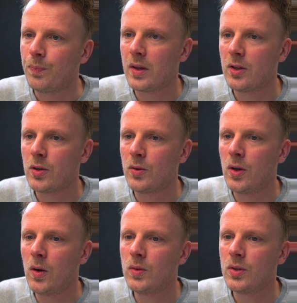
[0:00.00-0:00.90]
So
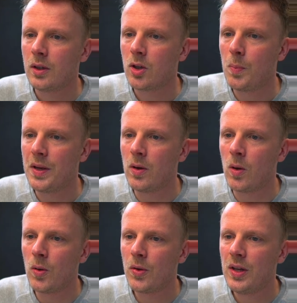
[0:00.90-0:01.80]
don't copy the
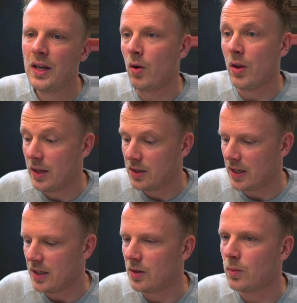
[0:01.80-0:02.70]
whole thing. In this
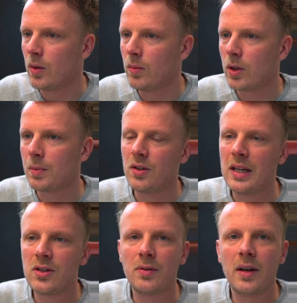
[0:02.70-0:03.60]
case, it will work, but
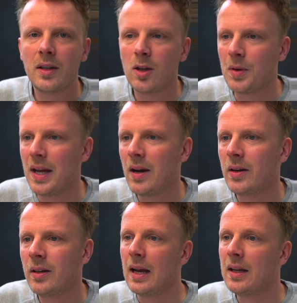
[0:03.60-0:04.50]
that's a very common
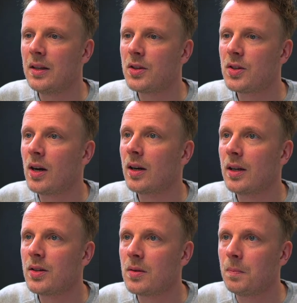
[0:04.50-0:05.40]
error. And then the
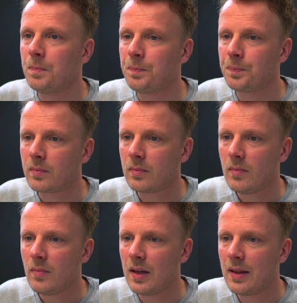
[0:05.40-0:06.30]
target,
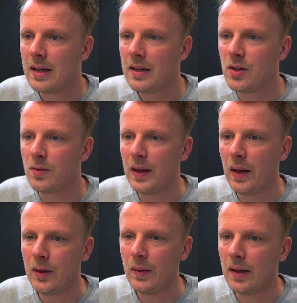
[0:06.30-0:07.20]
that is the
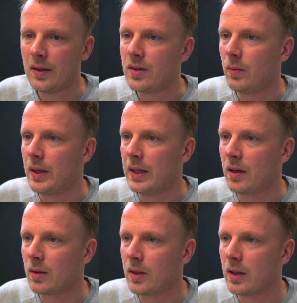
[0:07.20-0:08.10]
value that
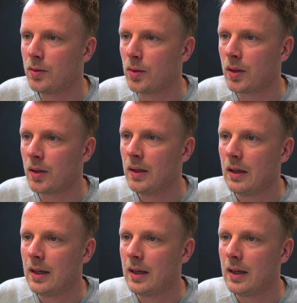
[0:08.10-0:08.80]
we are looking for.